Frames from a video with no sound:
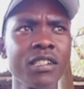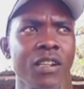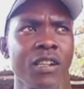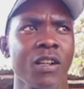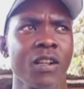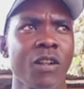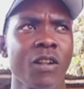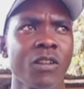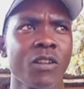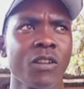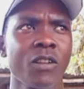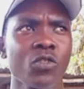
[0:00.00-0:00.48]

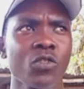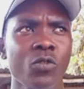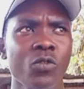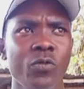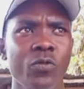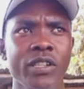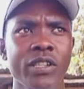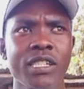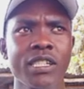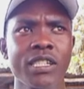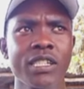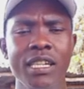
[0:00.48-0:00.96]
So
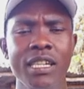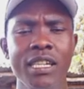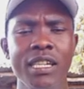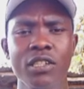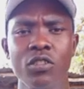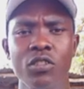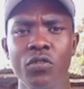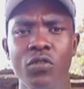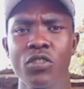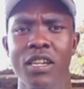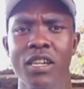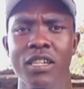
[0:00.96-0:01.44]
fertility of
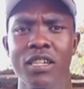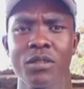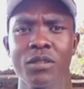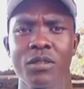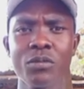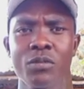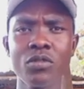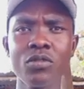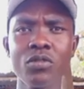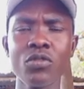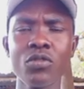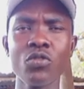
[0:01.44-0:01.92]
the
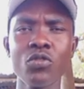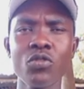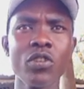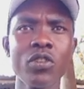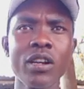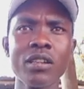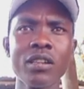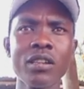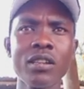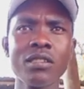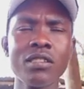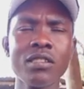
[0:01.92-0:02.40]
animal, you
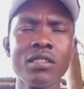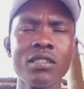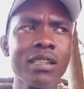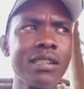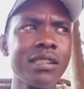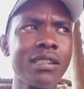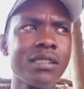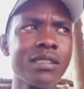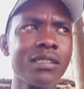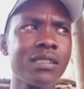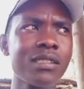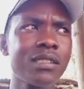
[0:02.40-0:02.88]
can check
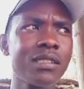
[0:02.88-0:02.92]
it.